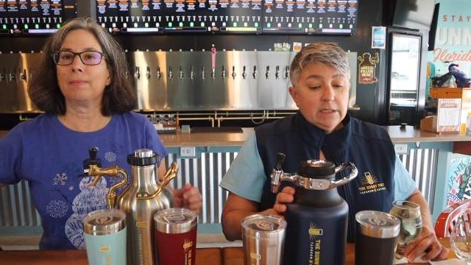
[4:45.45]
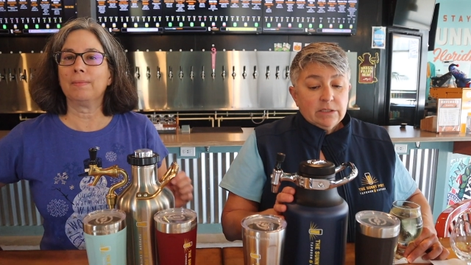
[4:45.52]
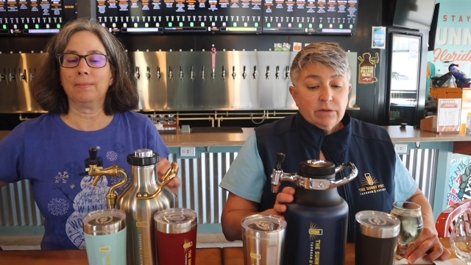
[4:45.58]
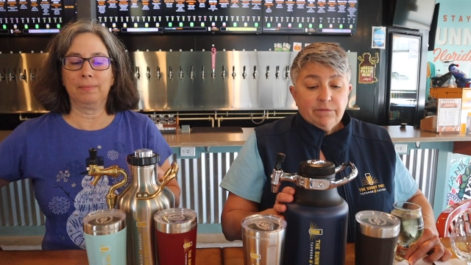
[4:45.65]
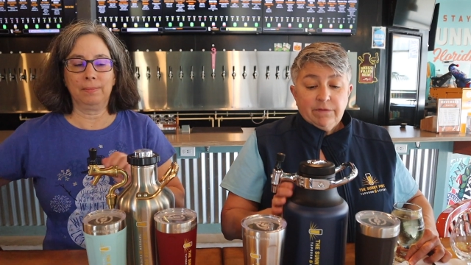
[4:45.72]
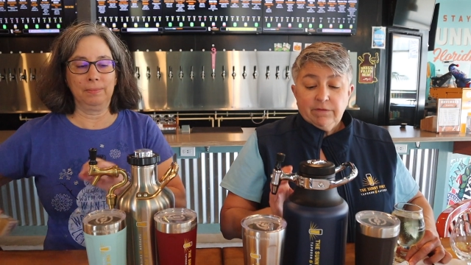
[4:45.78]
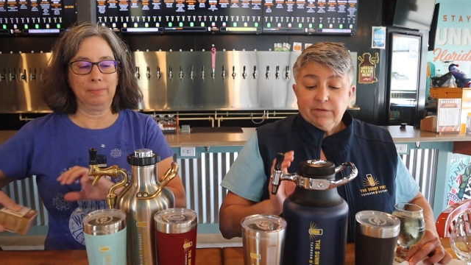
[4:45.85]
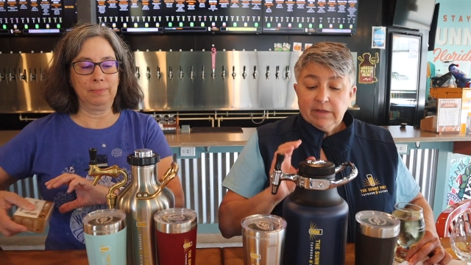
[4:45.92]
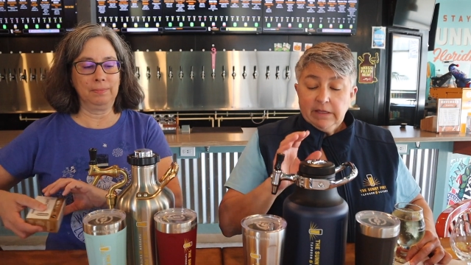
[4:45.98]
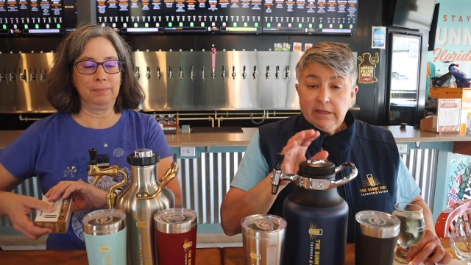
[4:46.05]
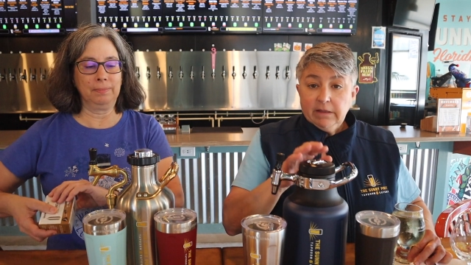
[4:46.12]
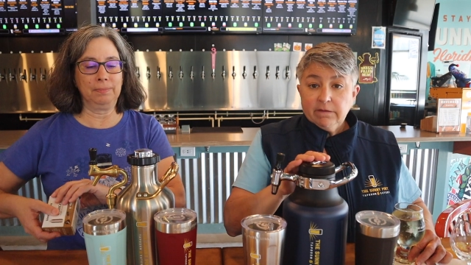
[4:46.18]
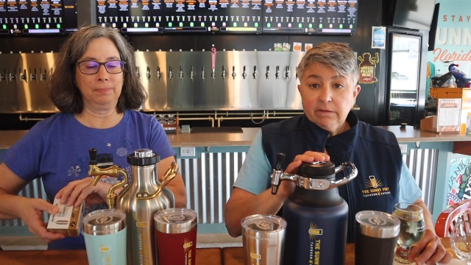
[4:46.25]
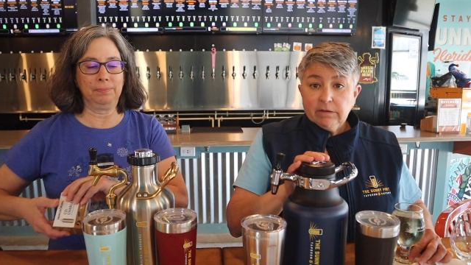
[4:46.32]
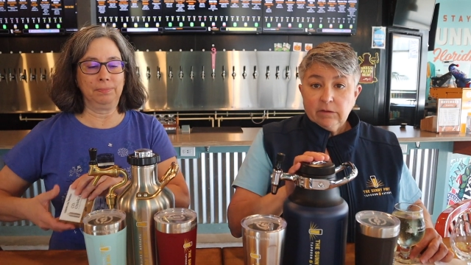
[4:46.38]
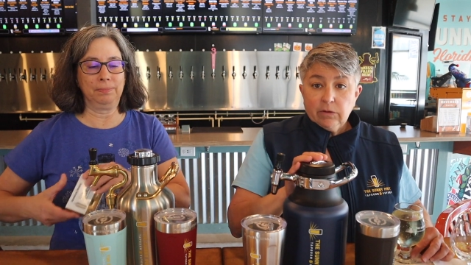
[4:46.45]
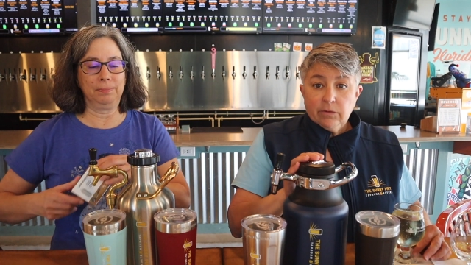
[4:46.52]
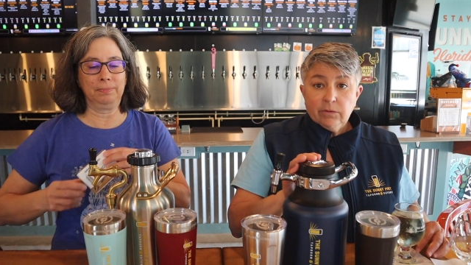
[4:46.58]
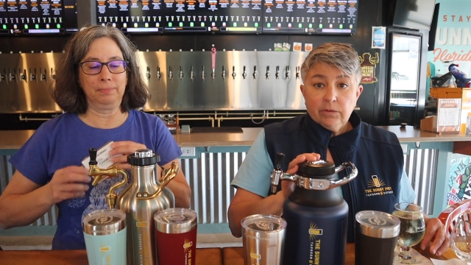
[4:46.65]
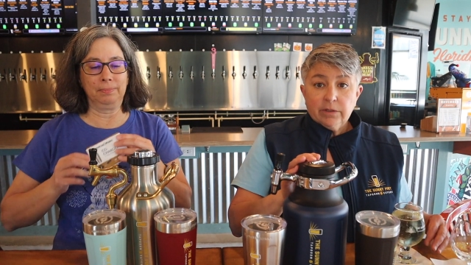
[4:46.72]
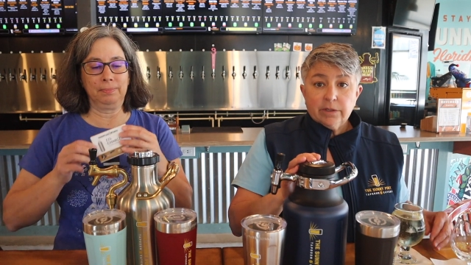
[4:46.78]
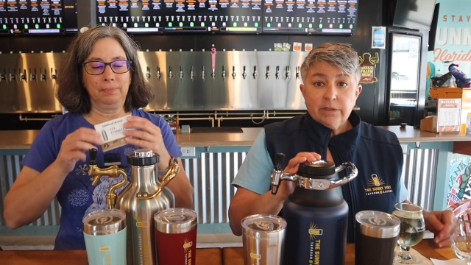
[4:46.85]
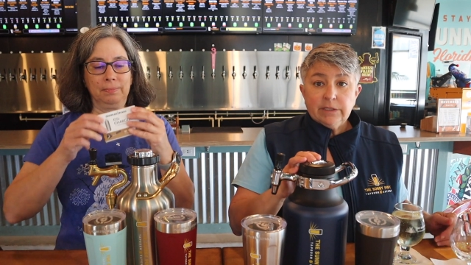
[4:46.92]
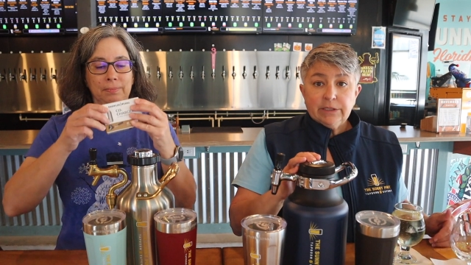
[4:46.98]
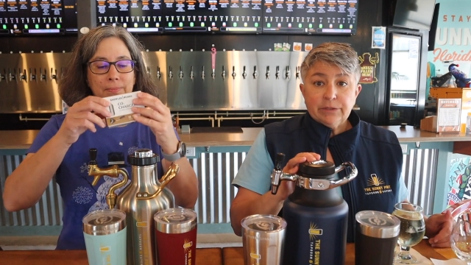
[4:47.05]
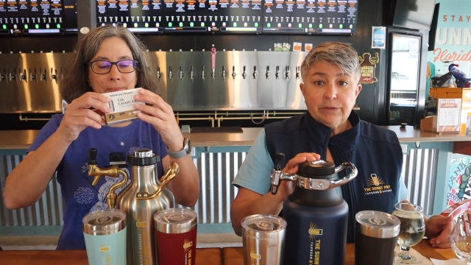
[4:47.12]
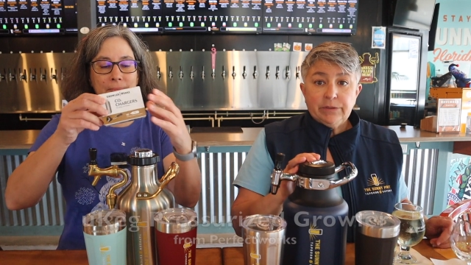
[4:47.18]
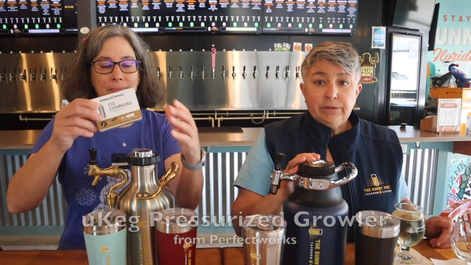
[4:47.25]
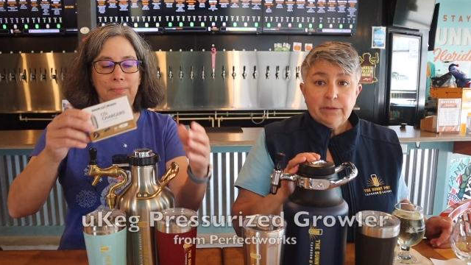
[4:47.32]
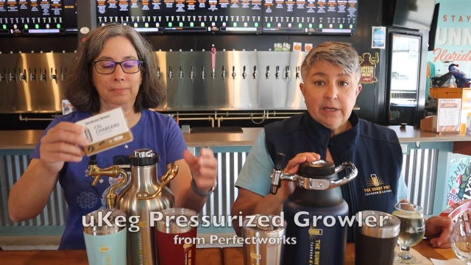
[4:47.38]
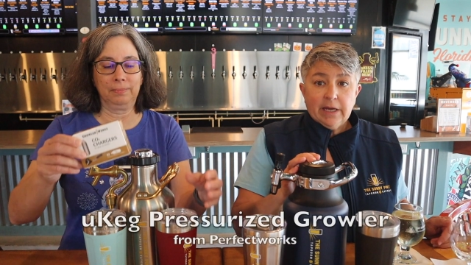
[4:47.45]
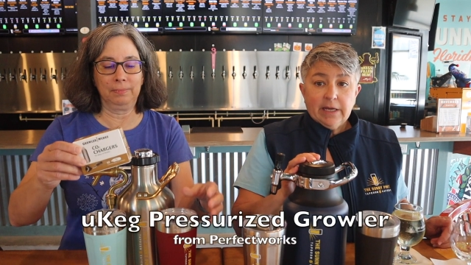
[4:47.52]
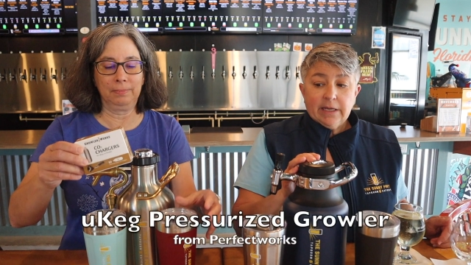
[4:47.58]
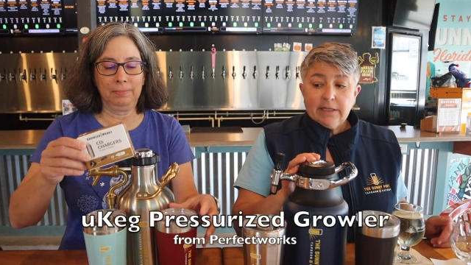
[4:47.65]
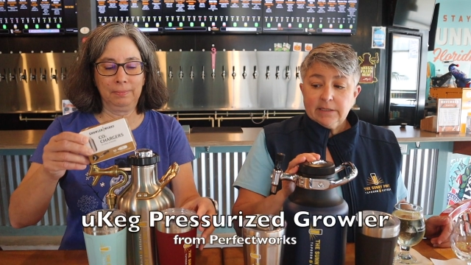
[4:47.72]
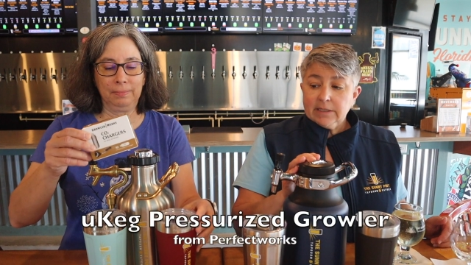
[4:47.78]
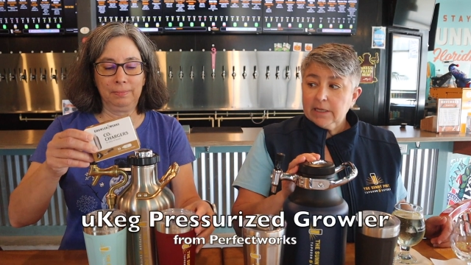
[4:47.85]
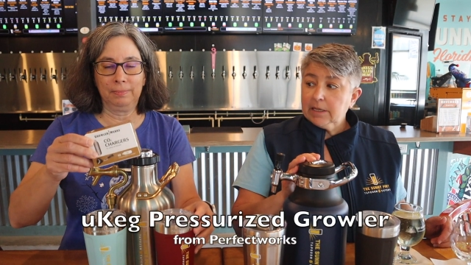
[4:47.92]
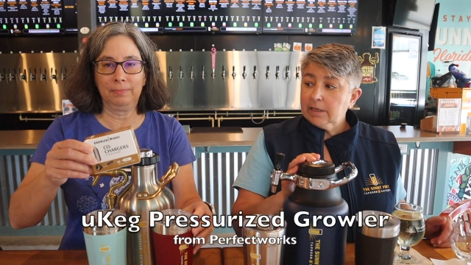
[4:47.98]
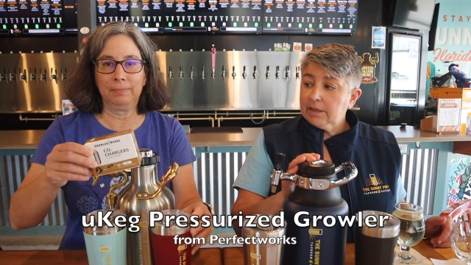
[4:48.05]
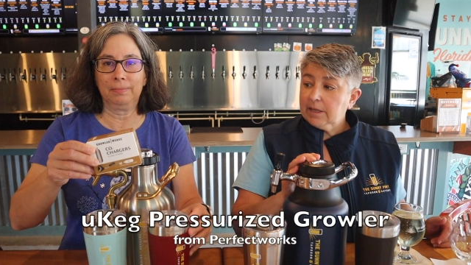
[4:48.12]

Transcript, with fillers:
Speaker 1: So if you've seen these in the cooler, these are U kegs.